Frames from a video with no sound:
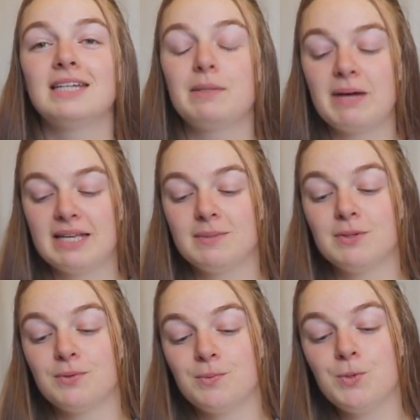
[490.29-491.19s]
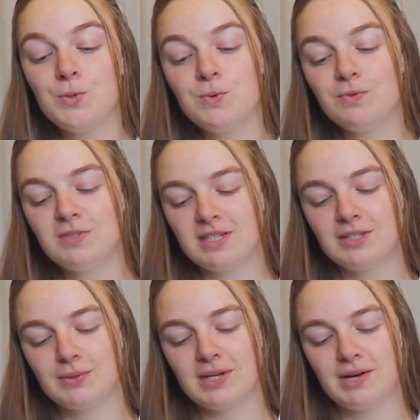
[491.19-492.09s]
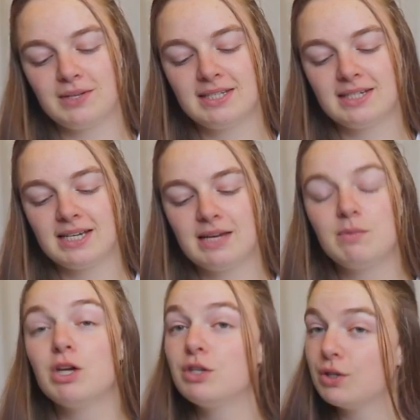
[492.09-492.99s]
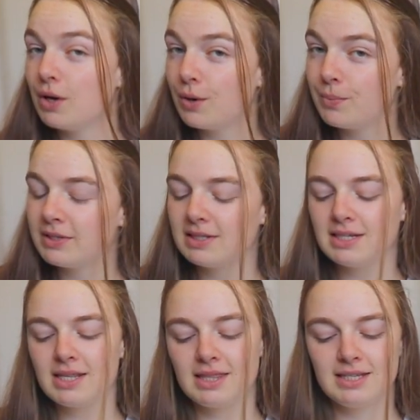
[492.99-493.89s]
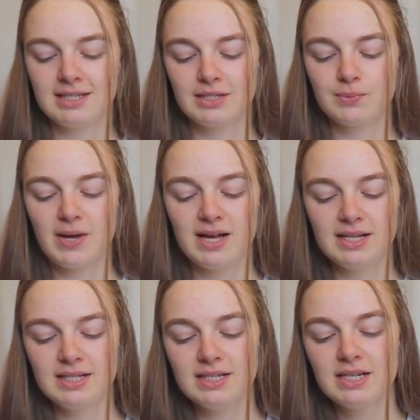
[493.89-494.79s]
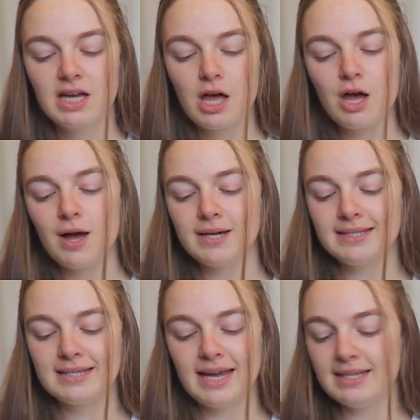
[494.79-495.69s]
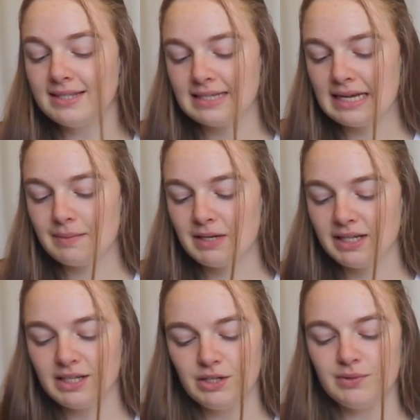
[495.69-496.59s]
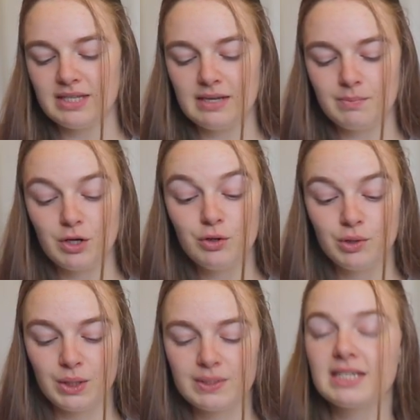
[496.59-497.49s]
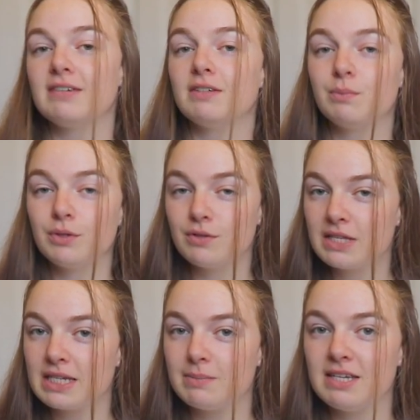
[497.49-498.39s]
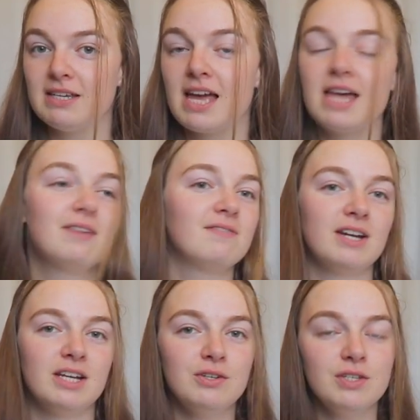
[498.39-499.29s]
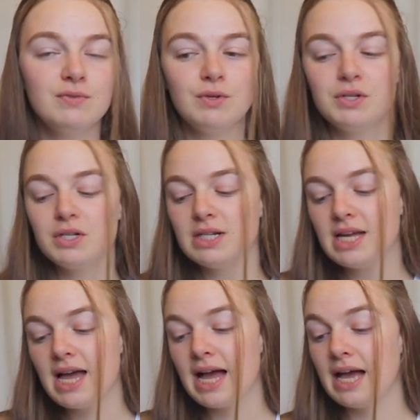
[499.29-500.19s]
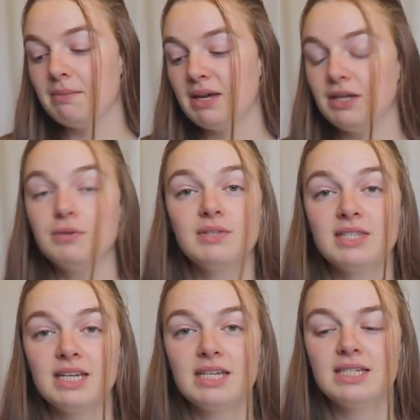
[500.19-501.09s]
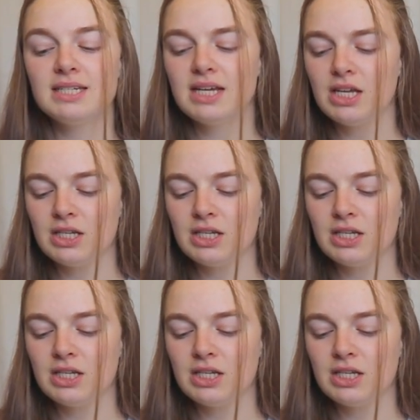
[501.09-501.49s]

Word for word: Tape has been removed, so now it's time to open this as well. Honestly, I say I'm not going to use it, but who knows. If it proves to be very useful, I may use it.